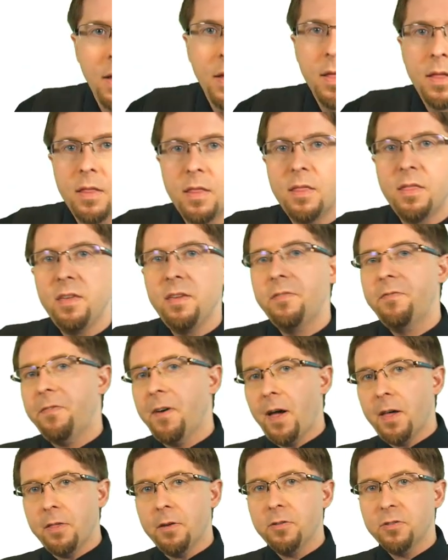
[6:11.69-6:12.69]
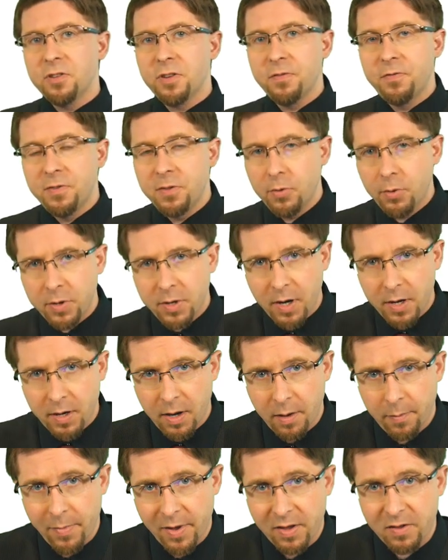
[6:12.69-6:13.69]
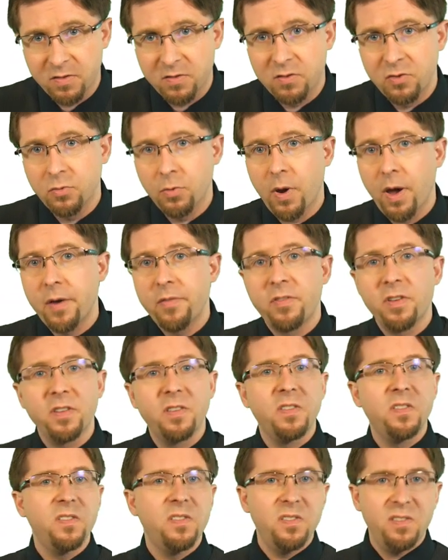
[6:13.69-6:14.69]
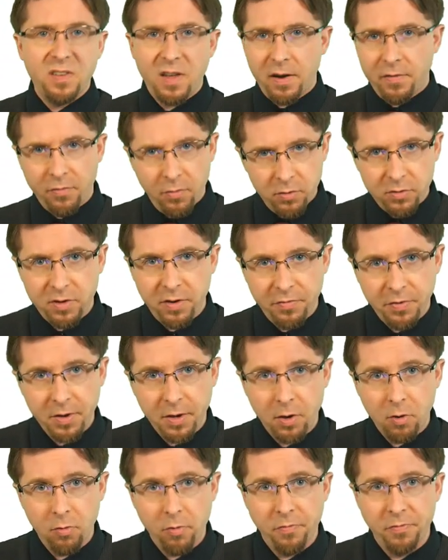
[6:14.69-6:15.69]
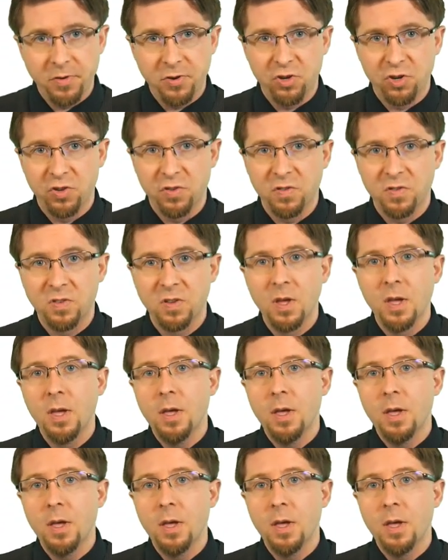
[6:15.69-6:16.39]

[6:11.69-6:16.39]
The fathers of fluid dynamics derived several different coefficients